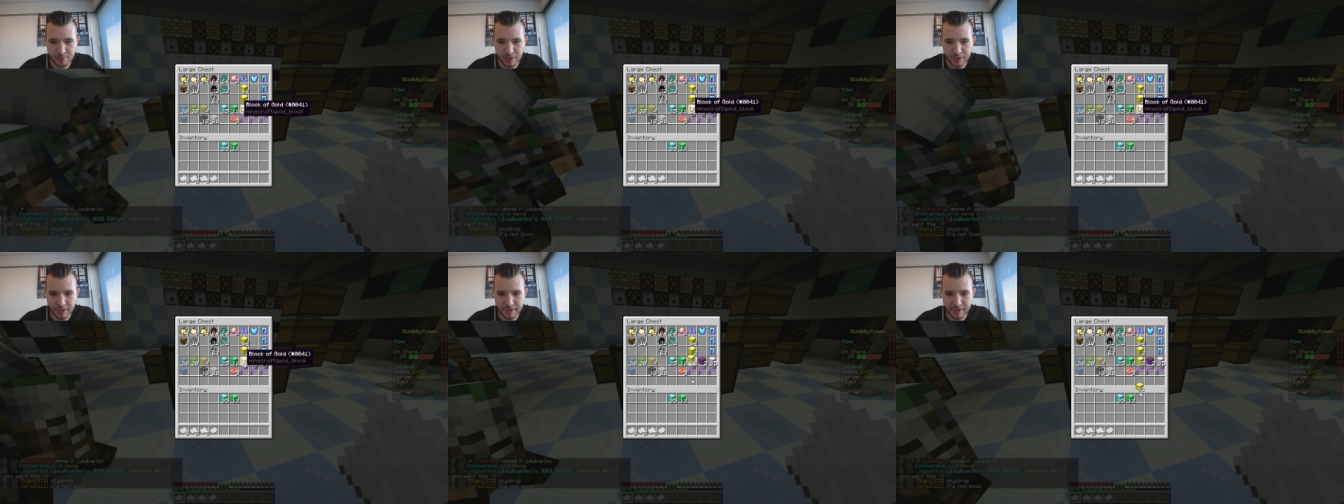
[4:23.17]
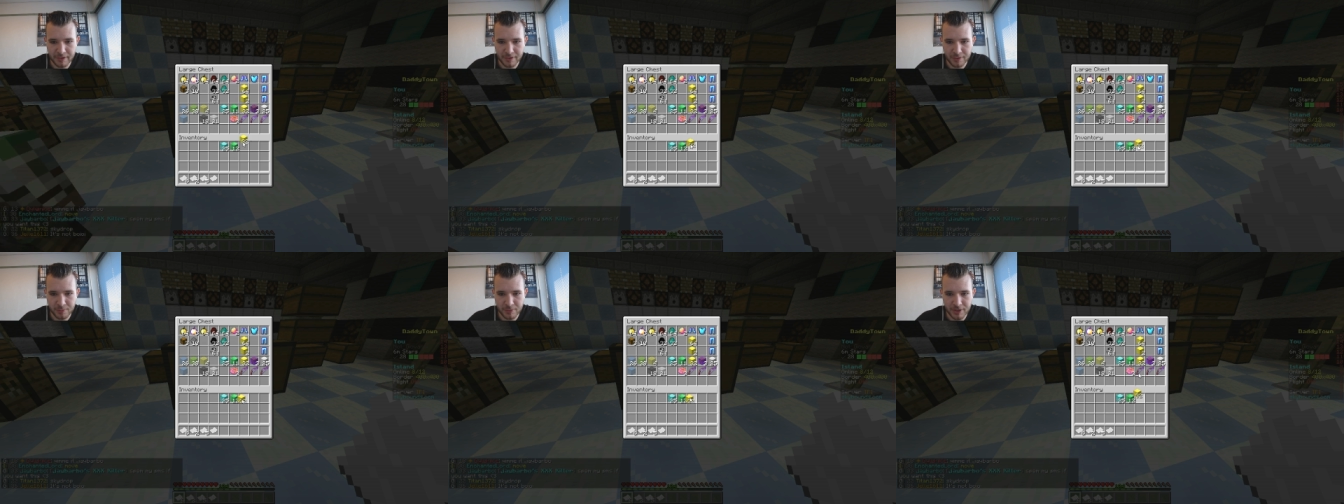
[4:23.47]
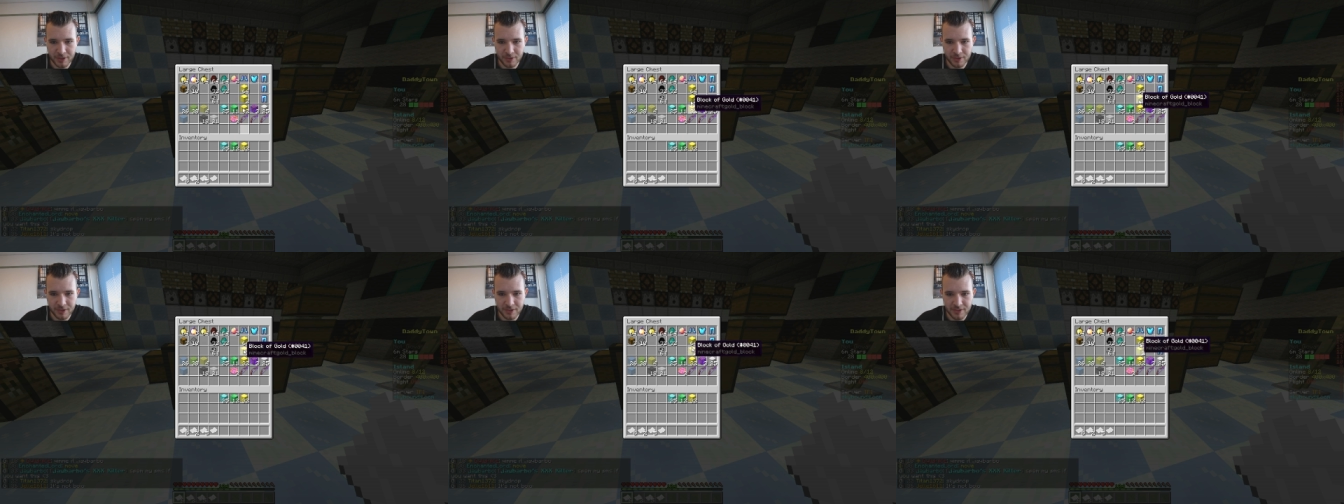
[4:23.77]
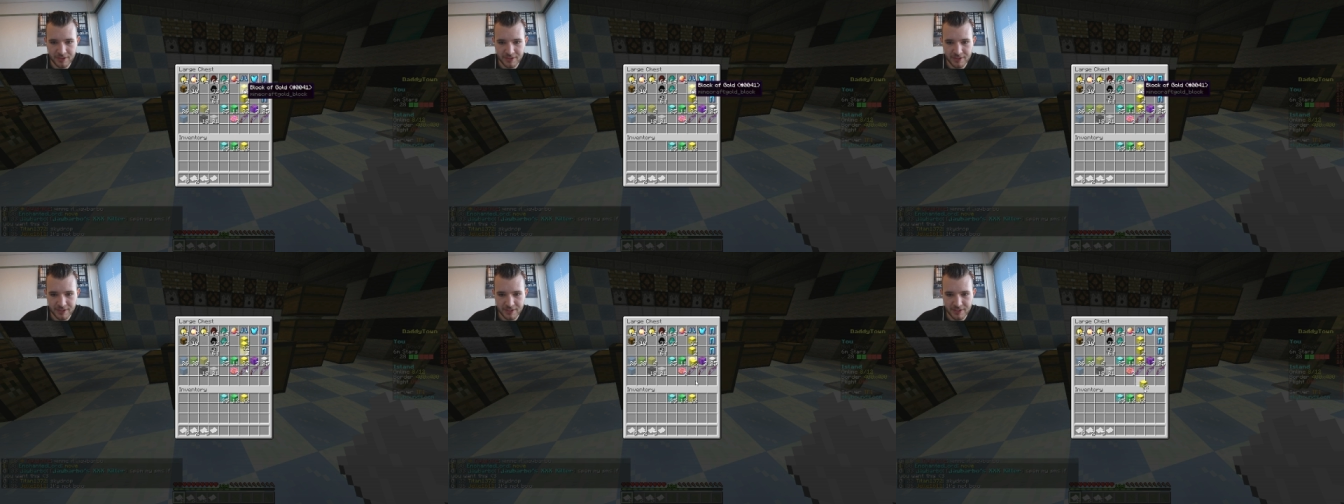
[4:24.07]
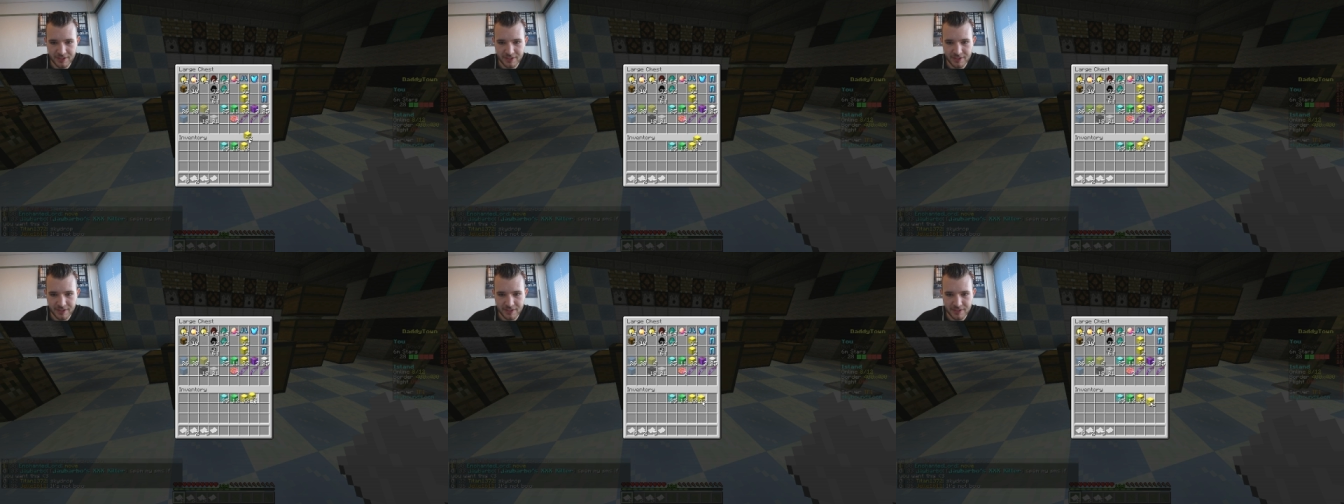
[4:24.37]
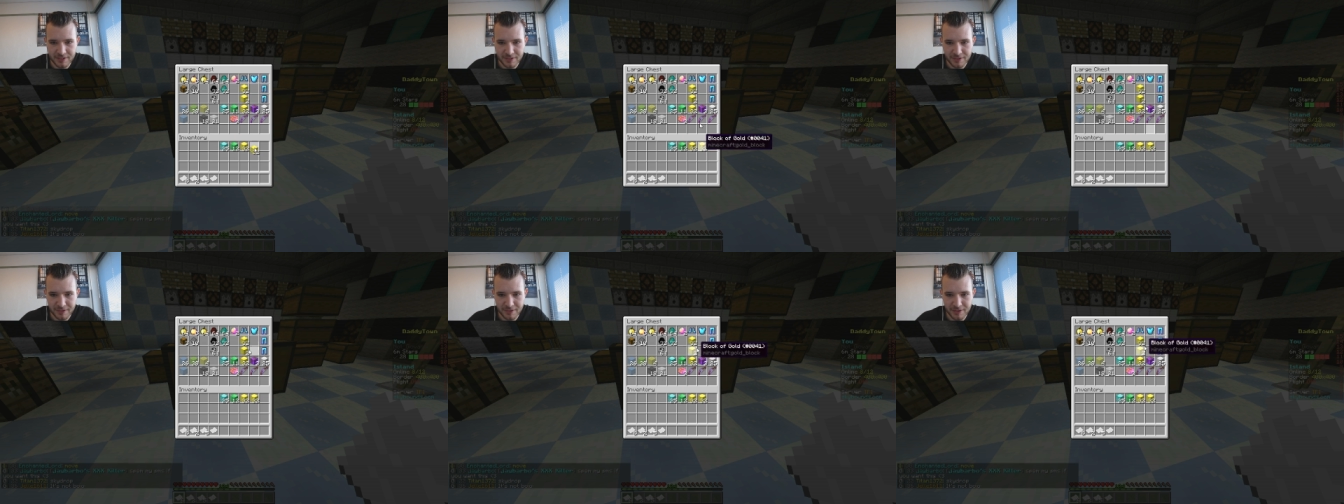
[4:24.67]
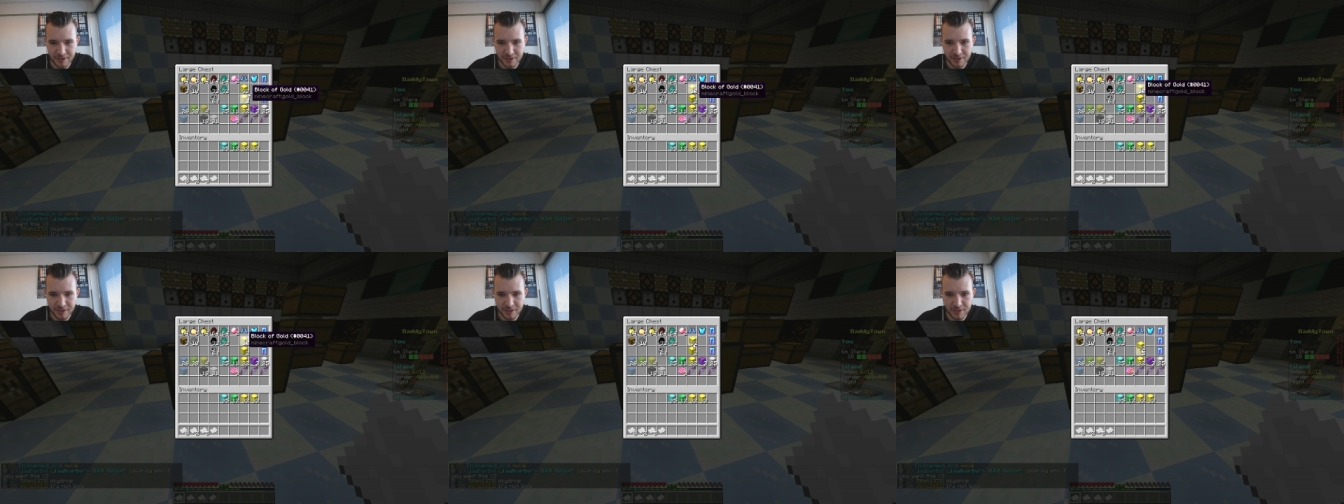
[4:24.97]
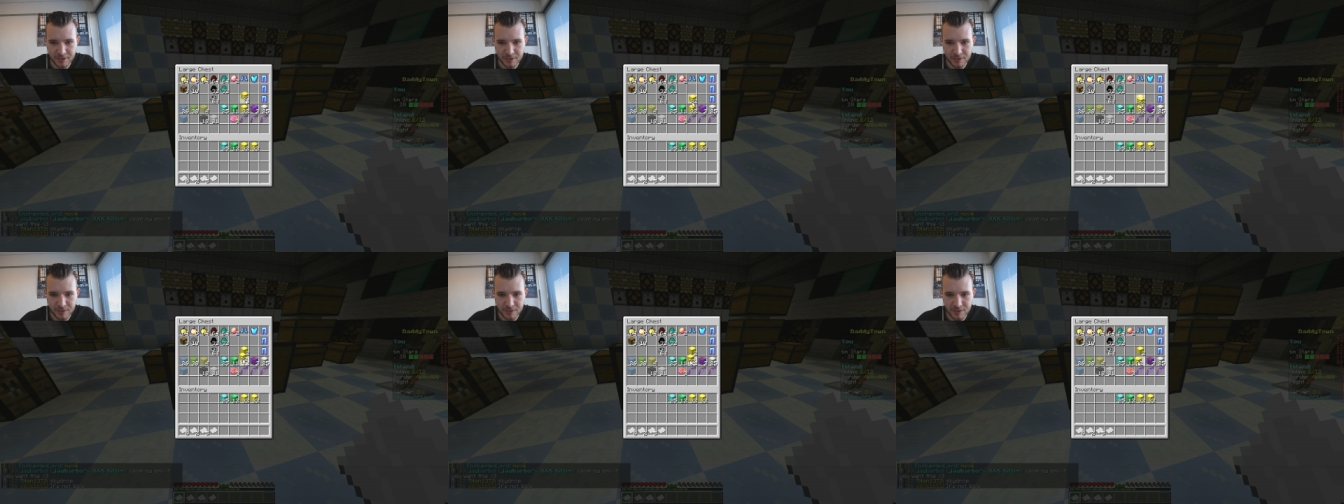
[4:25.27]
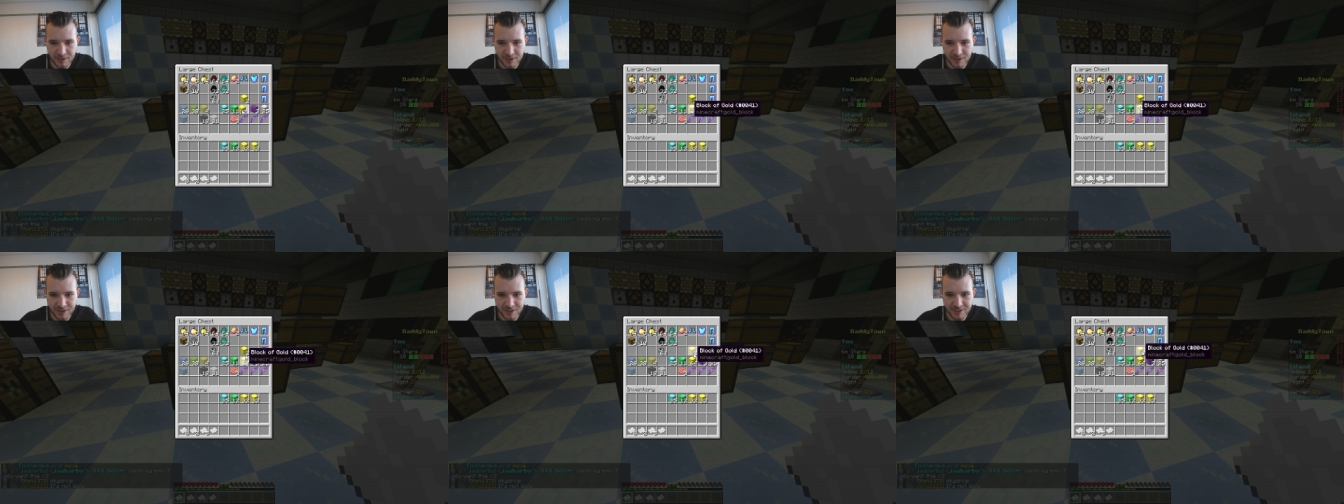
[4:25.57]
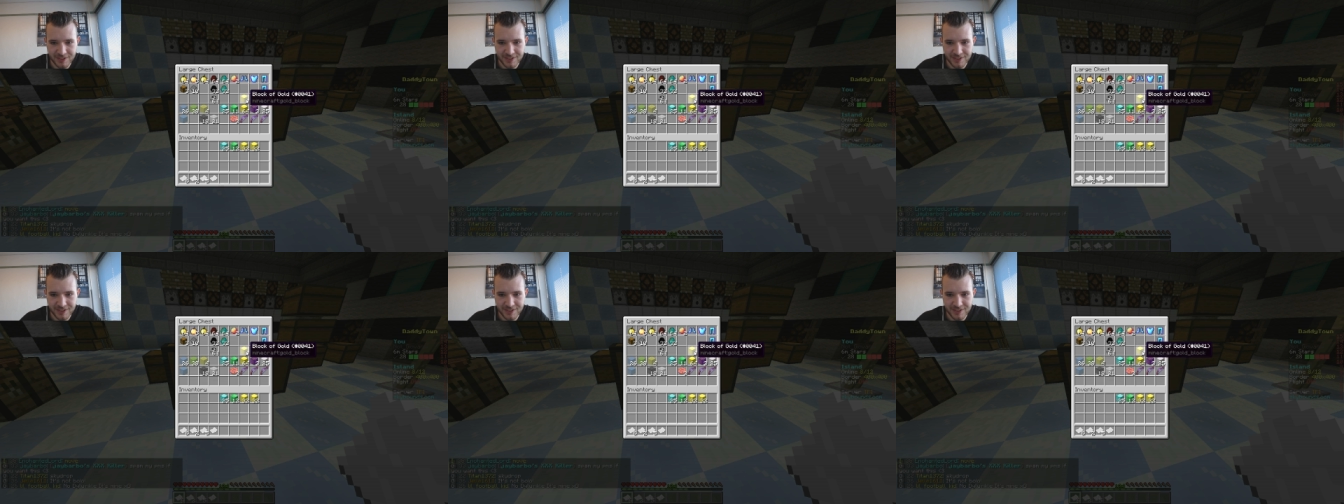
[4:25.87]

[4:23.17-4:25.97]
the blocks as well. So there you go.